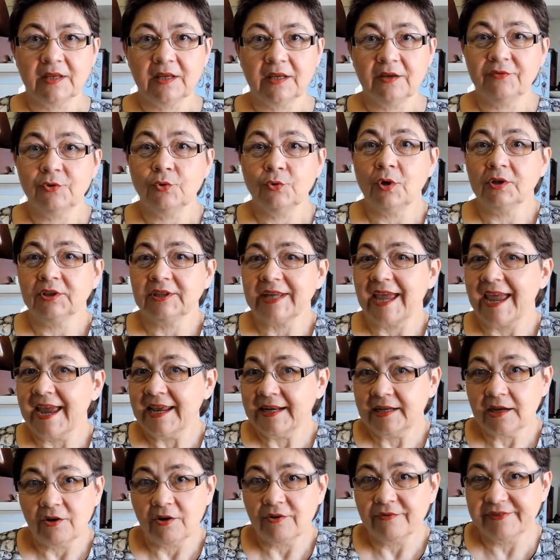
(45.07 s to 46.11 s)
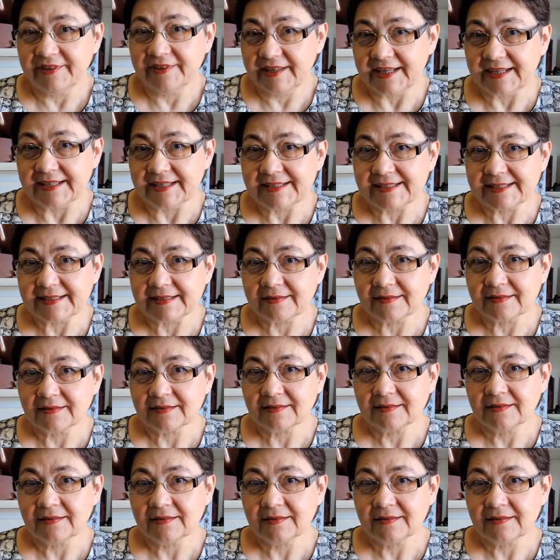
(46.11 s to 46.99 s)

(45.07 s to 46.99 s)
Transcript: If you want any of these,